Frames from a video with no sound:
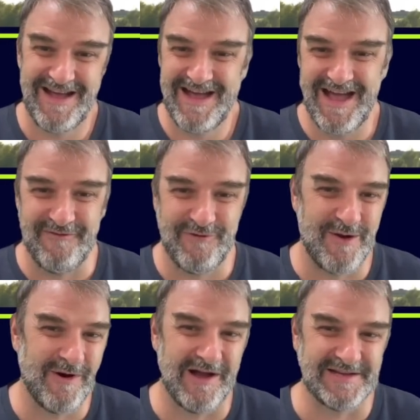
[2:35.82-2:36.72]

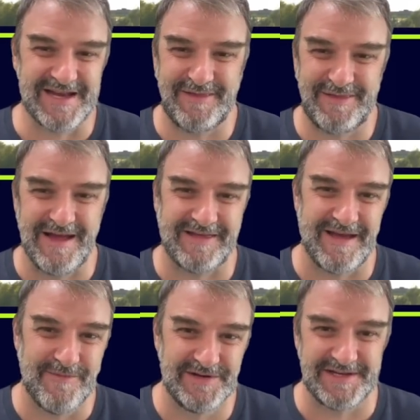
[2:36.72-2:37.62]
Everywhere else, I think
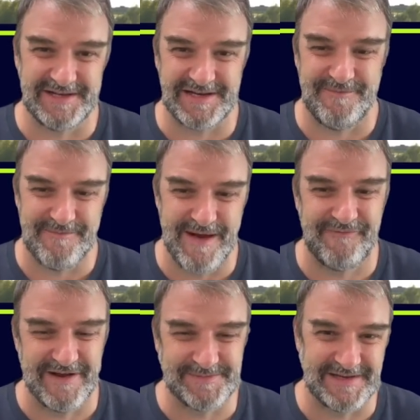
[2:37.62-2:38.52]
they mostly sign
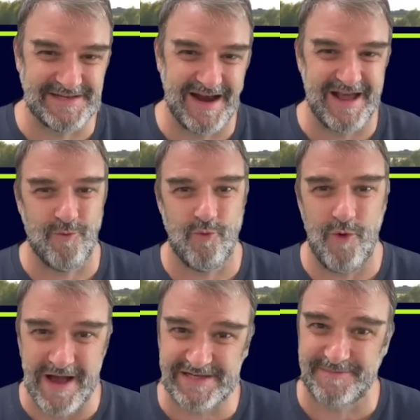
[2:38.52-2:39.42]
Memphis, but signing
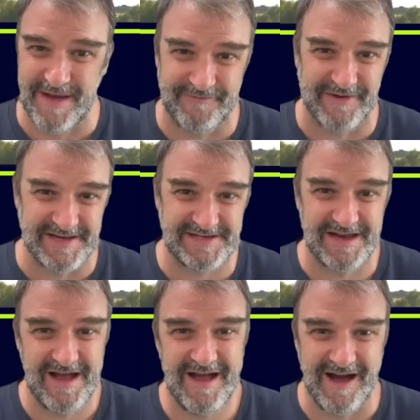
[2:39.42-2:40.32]
West Memphis
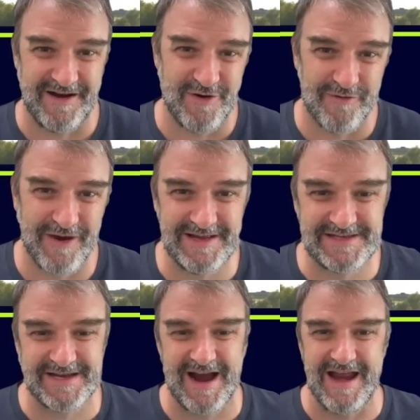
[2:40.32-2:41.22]
on an overhead
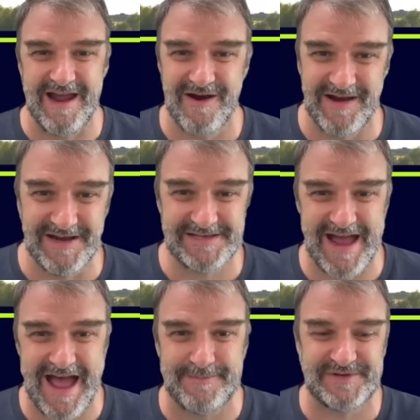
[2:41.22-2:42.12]
sign here is
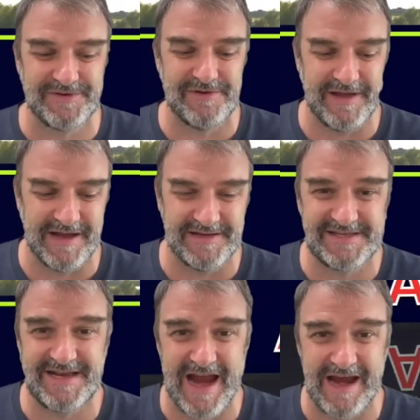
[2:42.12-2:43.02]
absolutely
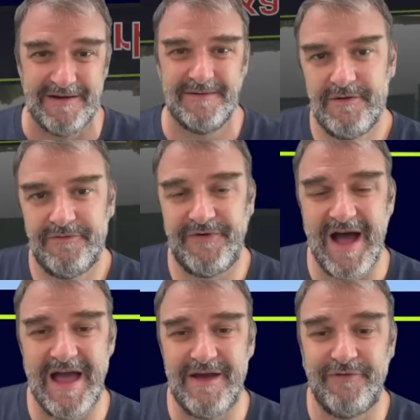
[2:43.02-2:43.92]
insane.
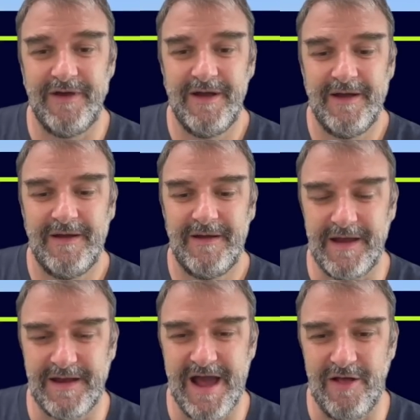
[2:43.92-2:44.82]
5,
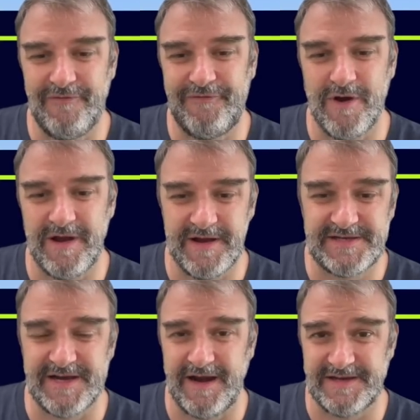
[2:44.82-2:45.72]
in California,
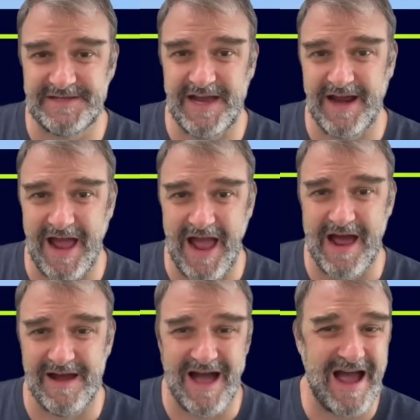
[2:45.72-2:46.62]
signing Santa
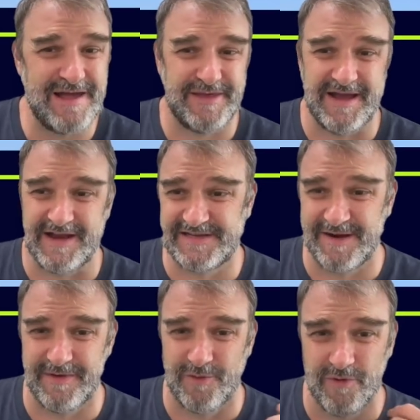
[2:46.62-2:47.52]
Ana, I think is
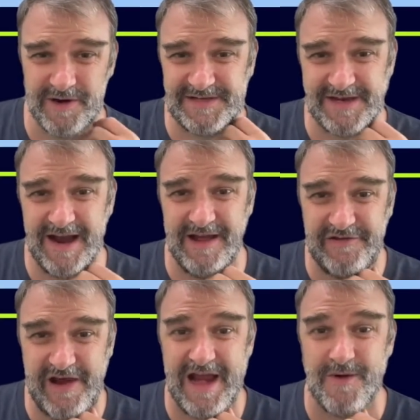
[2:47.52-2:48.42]
some of the worst
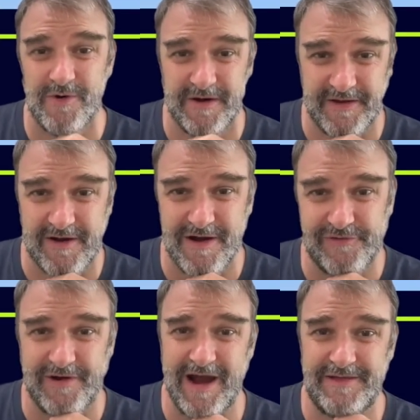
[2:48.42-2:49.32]
signage anywhere in the
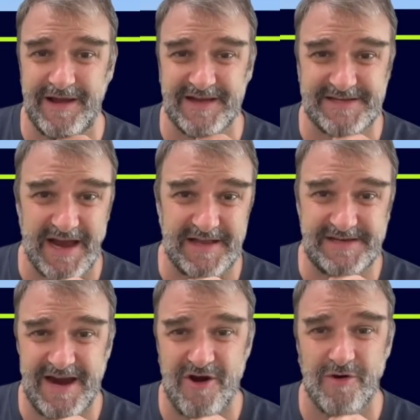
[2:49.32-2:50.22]
country. I think it's a
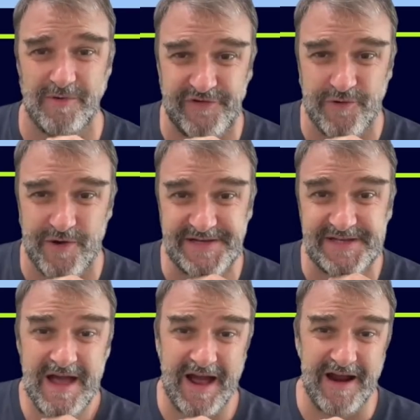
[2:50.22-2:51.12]
terrible
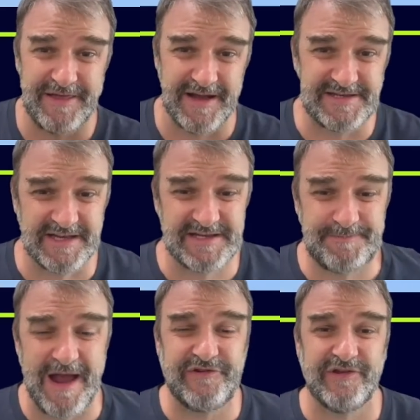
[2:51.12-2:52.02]
choice, and I think it's
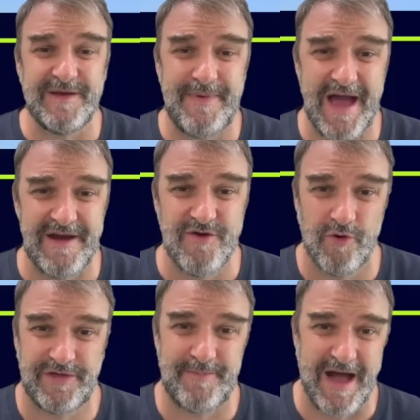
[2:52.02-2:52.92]
especially bad
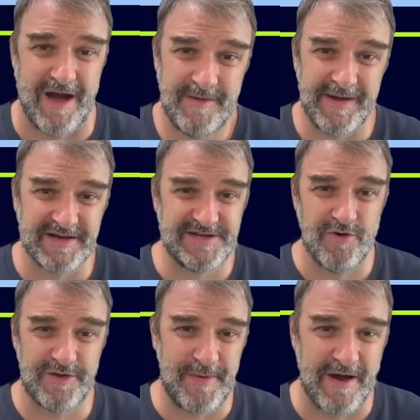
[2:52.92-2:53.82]
northbound, because
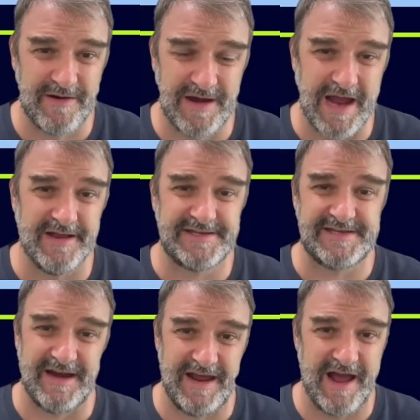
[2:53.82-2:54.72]
northbound in
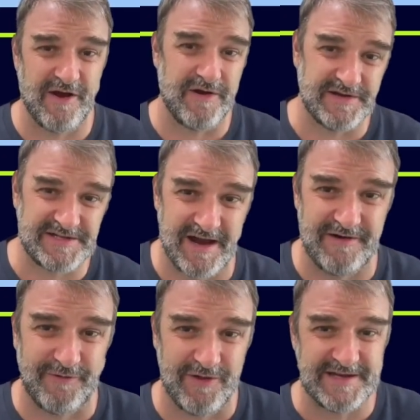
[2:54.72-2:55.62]
San Diego, you're
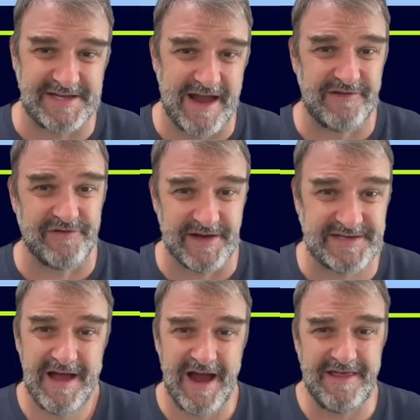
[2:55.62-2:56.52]
signed for Los
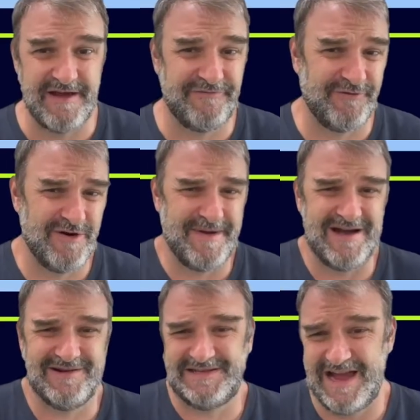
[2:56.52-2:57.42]
Angeles, and then for
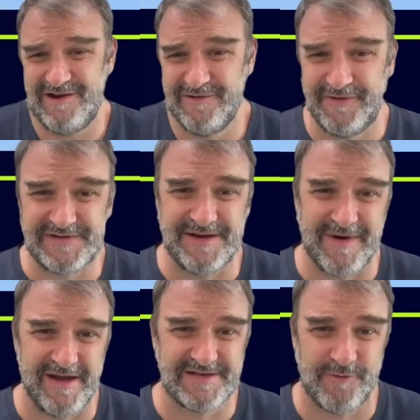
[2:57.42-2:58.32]
about 10 or 15
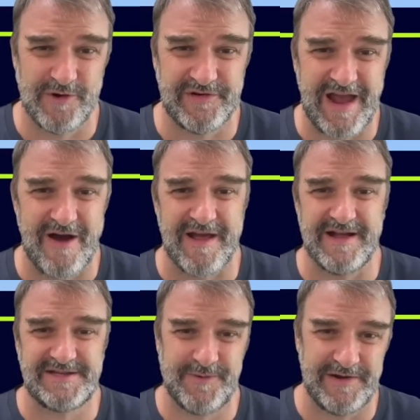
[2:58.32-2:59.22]
miles of Orange County,
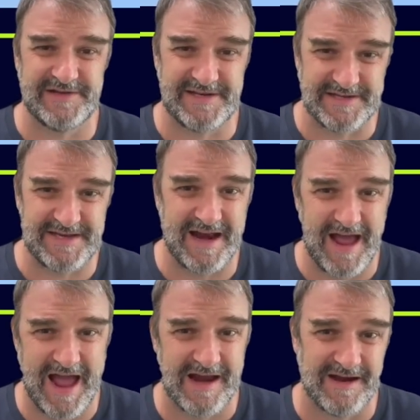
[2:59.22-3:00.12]
it switches to Santa
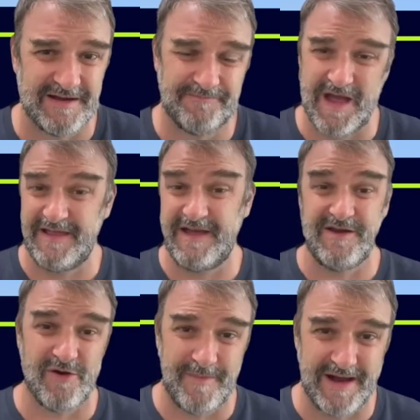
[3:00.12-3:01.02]
Ana, and then
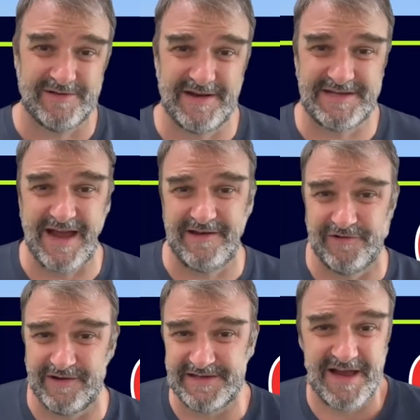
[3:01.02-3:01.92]
you go back to Los
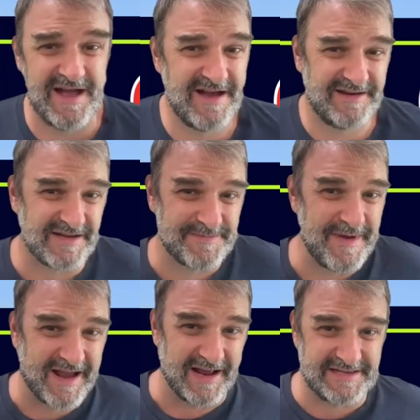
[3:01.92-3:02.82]
Angeles. Doesn't
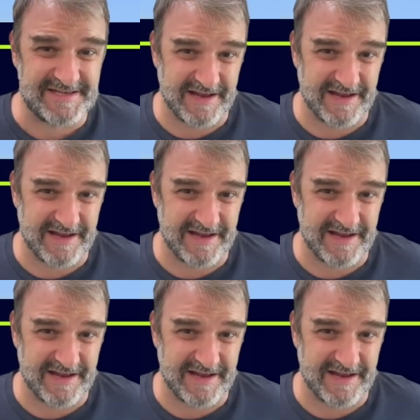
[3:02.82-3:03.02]
make any sense.